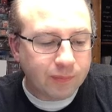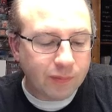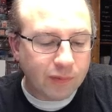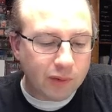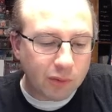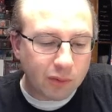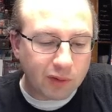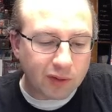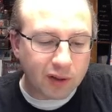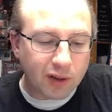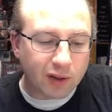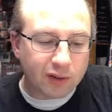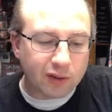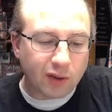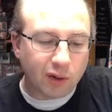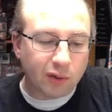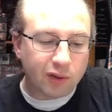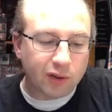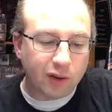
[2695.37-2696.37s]
We'll see how this
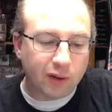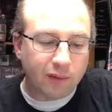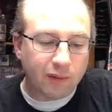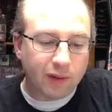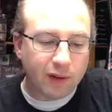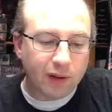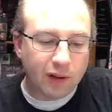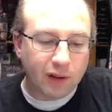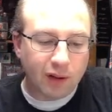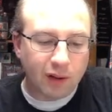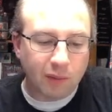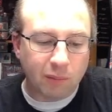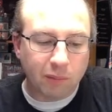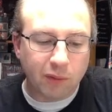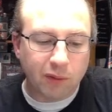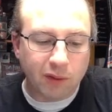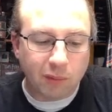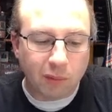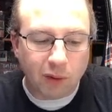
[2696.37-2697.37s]
goes here.
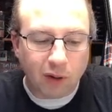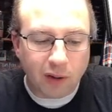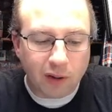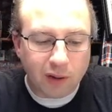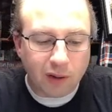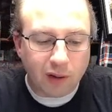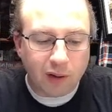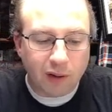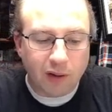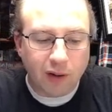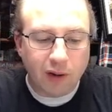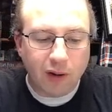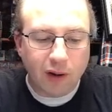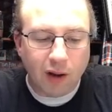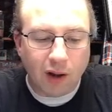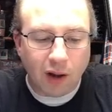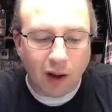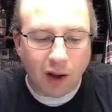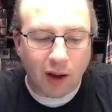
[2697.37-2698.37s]
more on here.
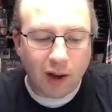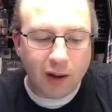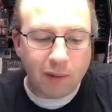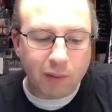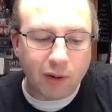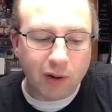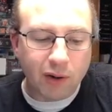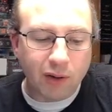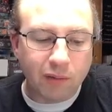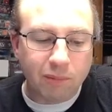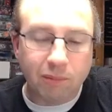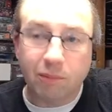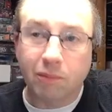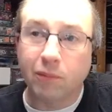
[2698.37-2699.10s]
I'm going to...